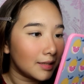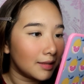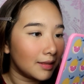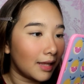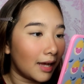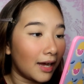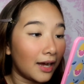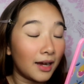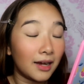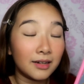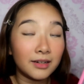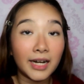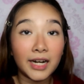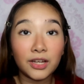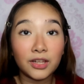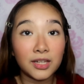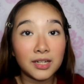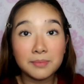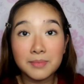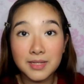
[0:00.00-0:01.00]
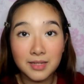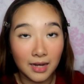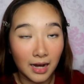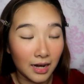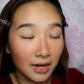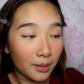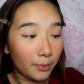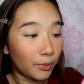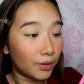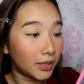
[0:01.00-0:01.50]
na regular
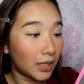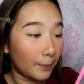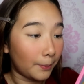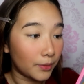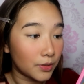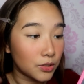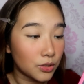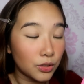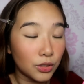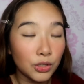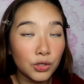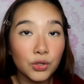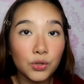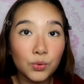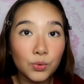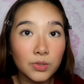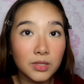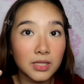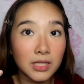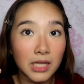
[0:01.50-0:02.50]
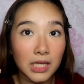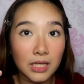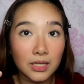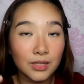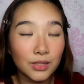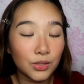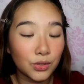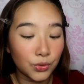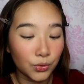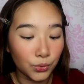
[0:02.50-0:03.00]
mascara mo tapos use
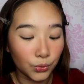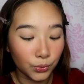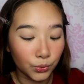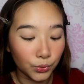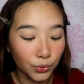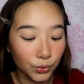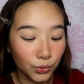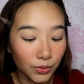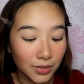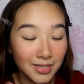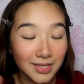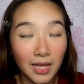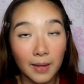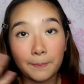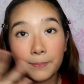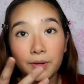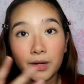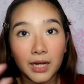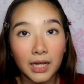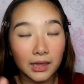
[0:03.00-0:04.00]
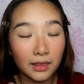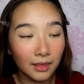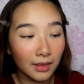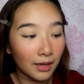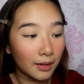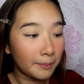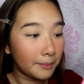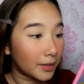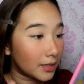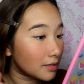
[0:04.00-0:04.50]
this to separate
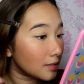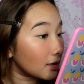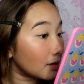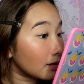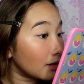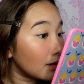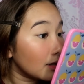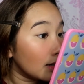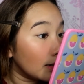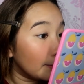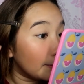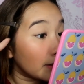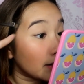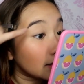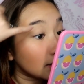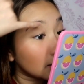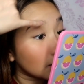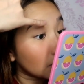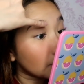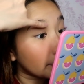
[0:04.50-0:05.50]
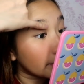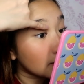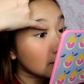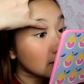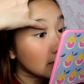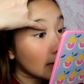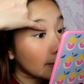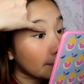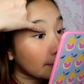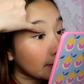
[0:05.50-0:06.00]
them kasi maganda to pang
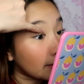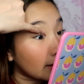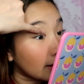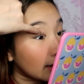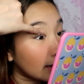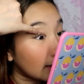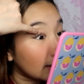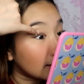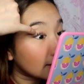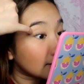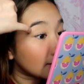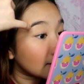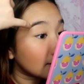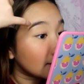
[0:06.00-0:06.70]
separate.